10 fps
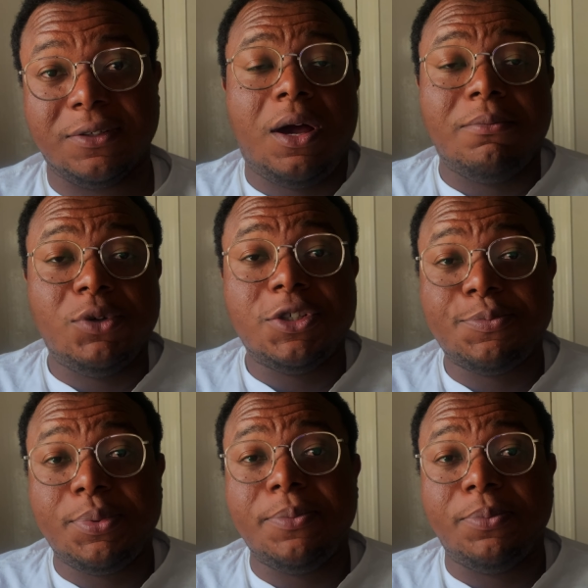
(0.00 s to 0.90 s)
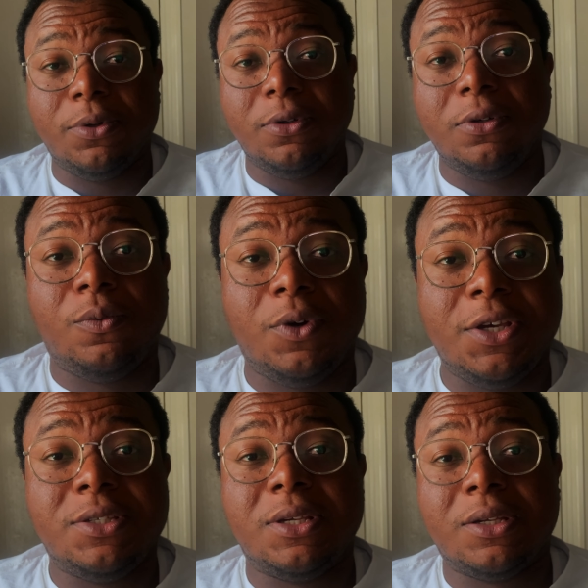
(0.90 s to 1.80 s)
And most people
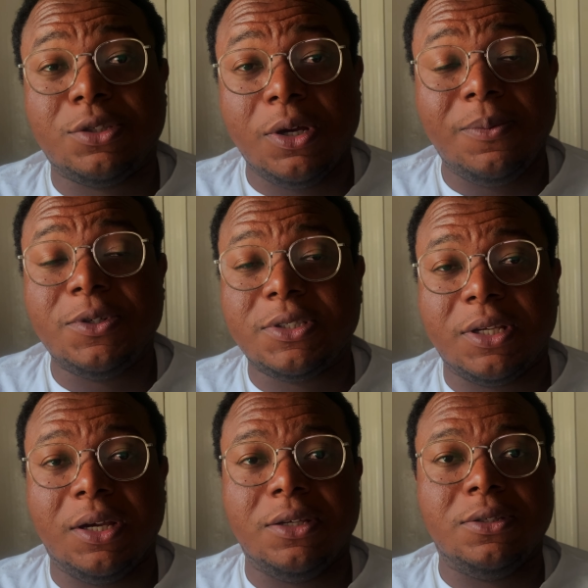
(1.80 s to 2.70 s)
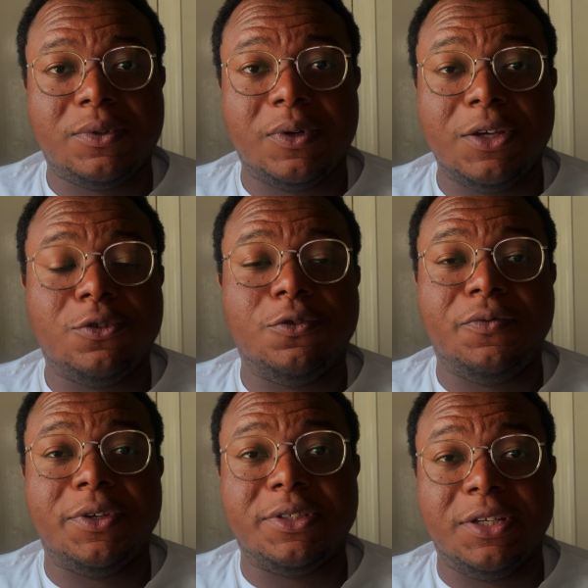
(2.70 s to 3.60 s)
waste a ton of time trying to
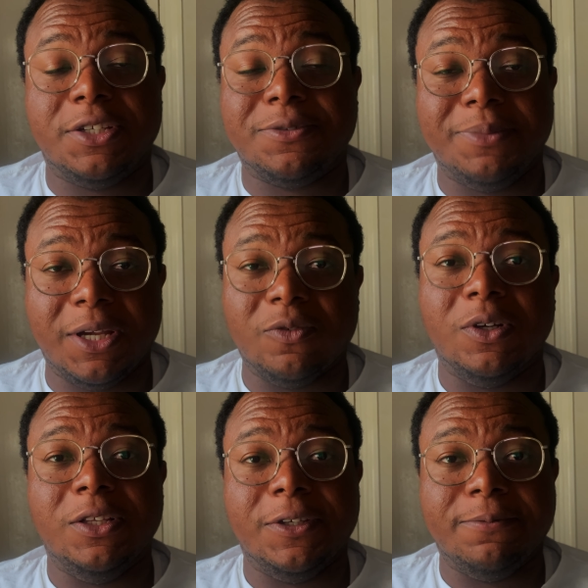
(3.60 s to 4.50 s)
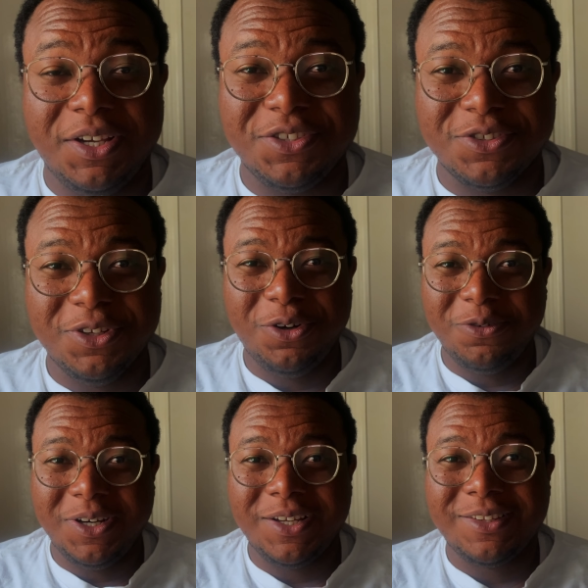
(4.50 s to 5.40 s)
fix this manually. But you know
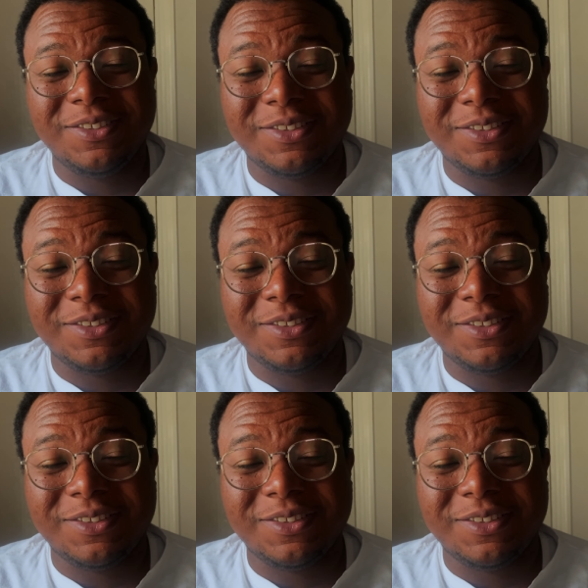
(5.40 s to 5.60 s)
what?